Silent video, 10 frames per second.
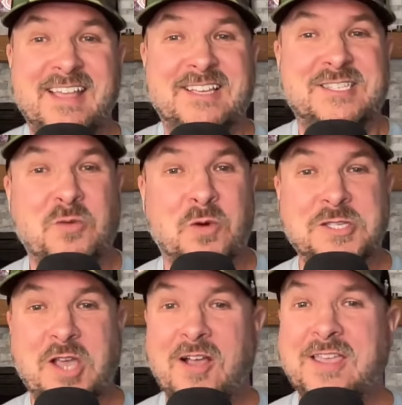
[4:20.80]
So we're
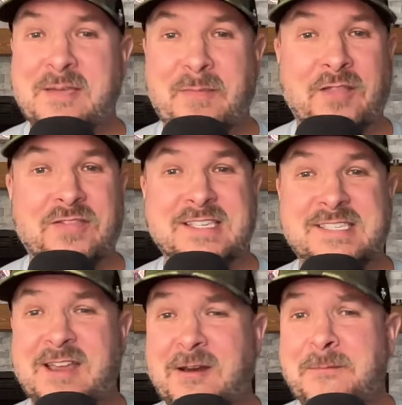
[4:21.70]
talking about this
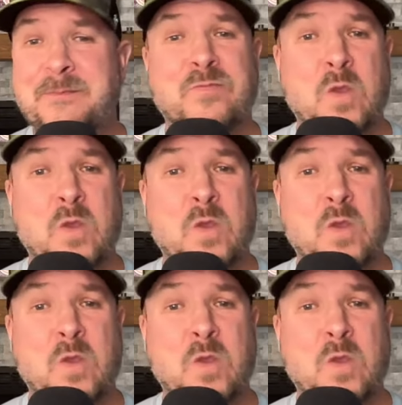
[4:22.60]
here.